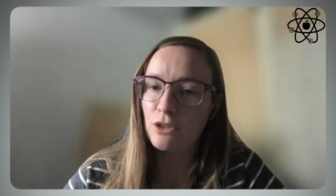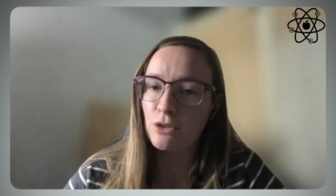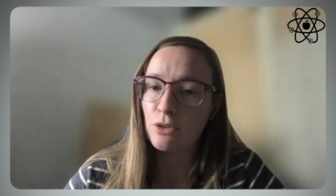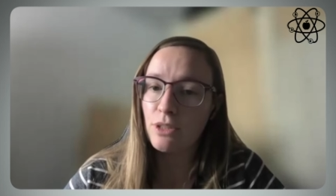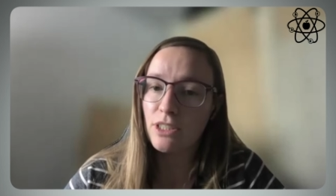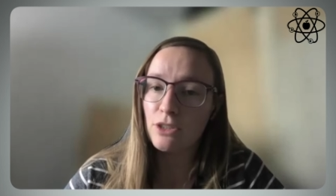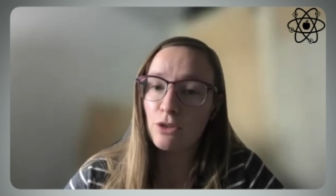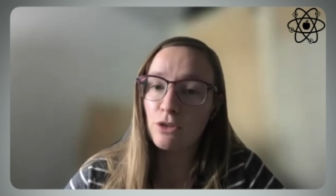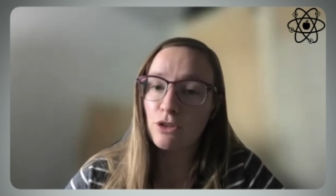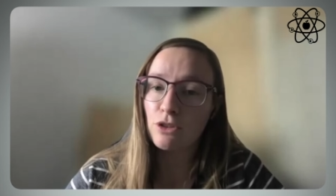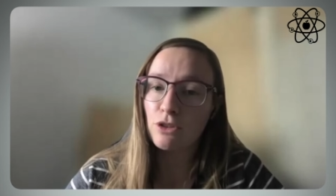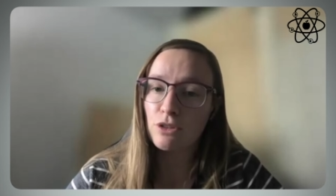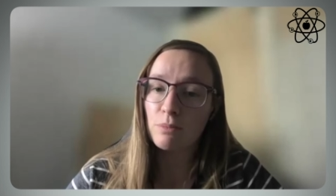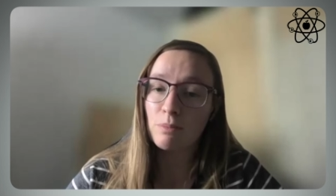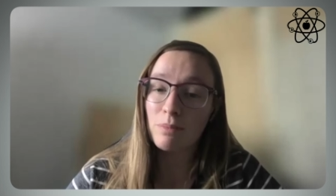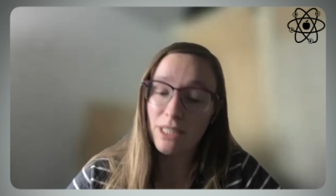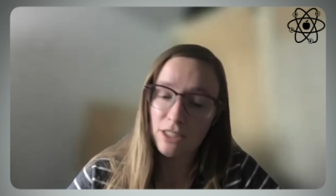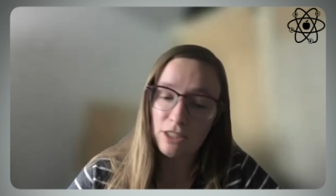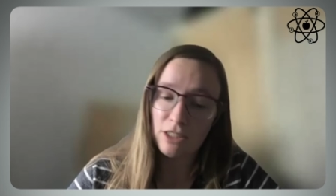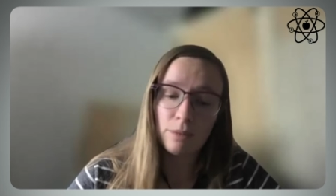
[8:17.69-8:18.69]
So it's also
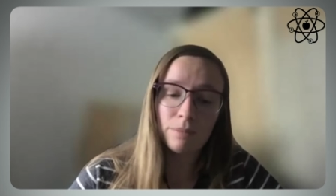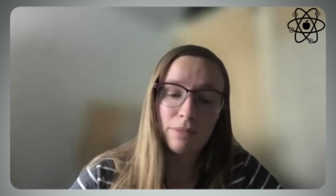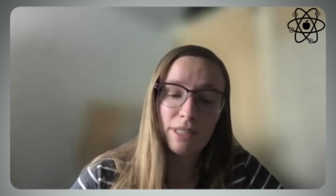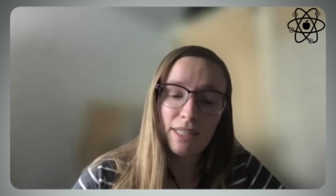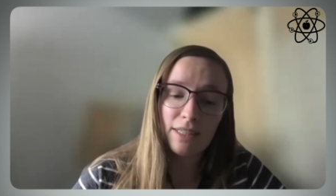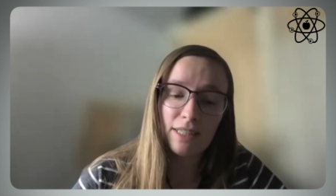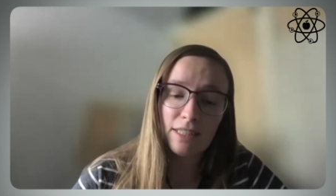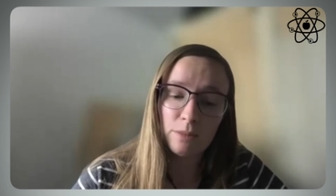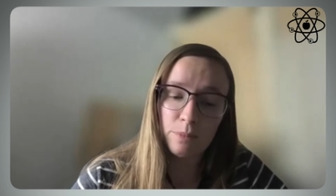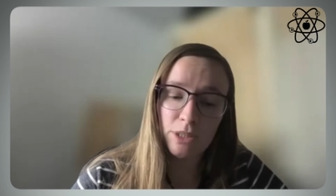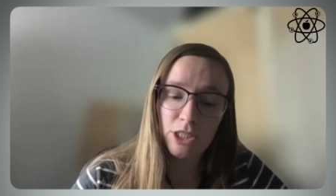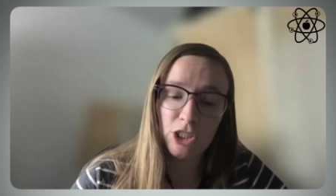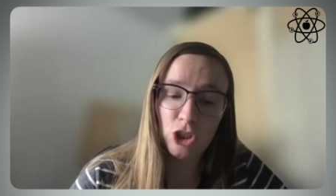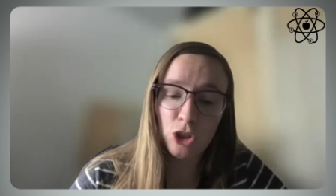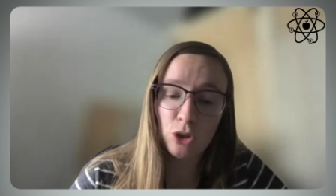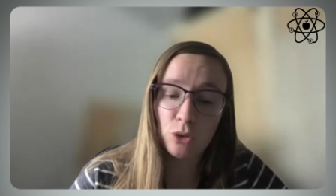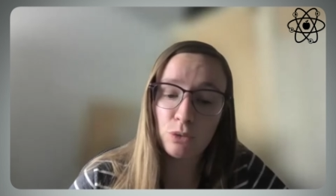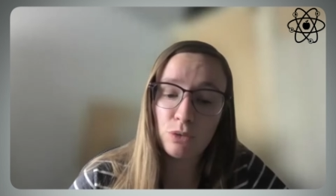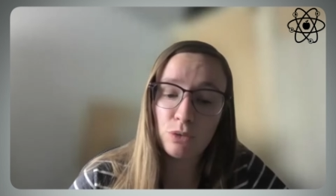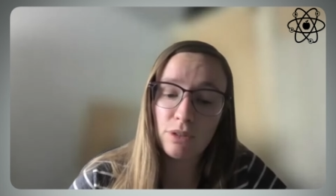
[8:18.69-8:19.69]
been something that's been
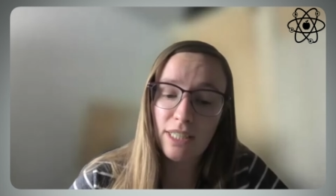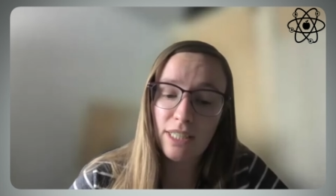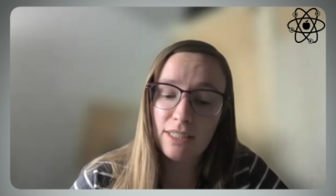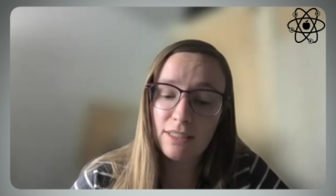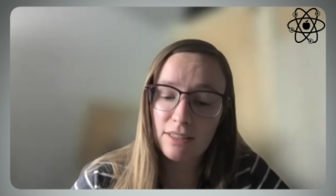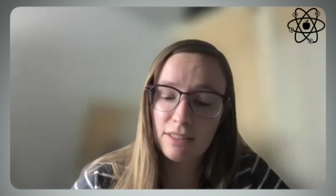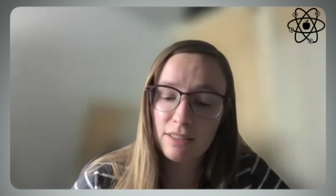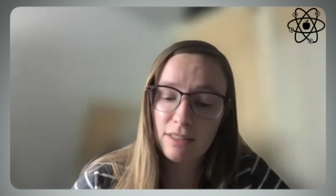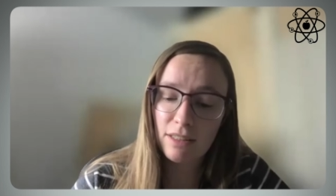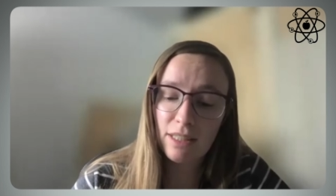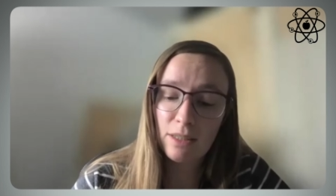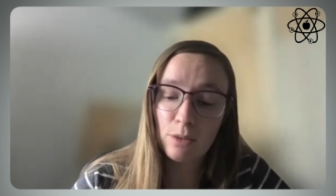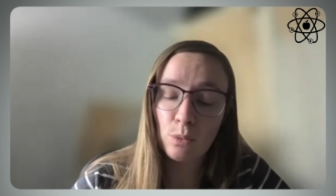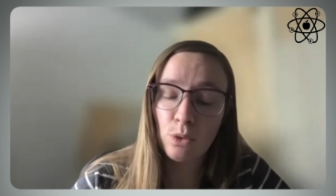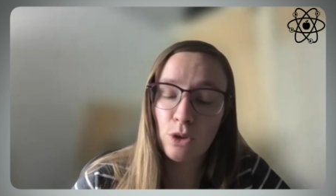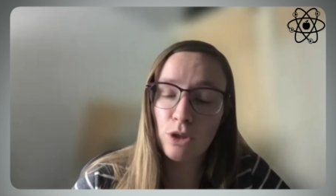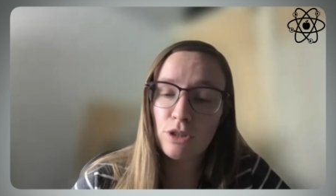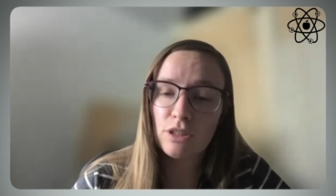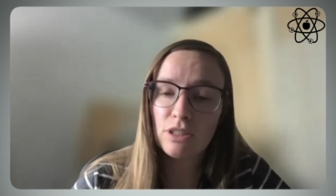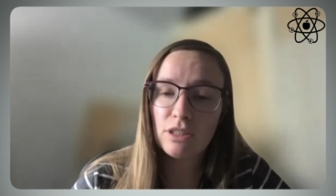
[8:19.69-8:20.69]
shown that it
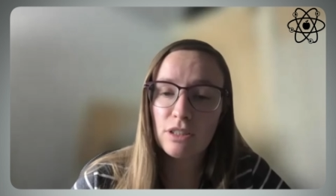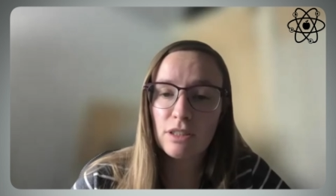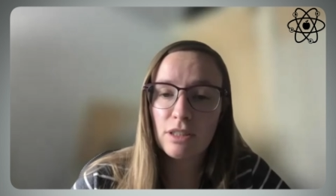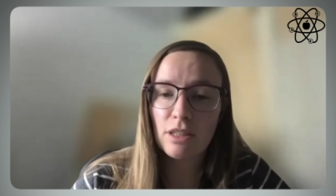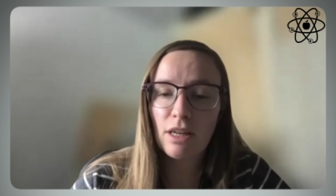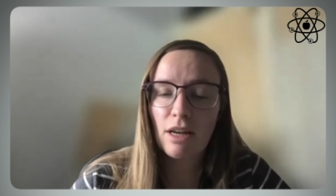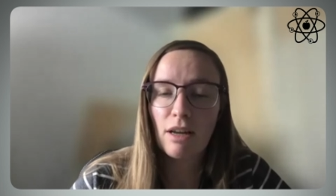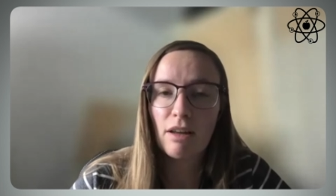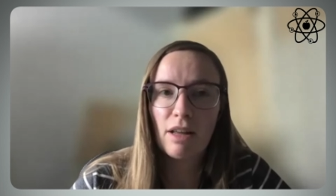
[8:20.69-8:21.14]
works.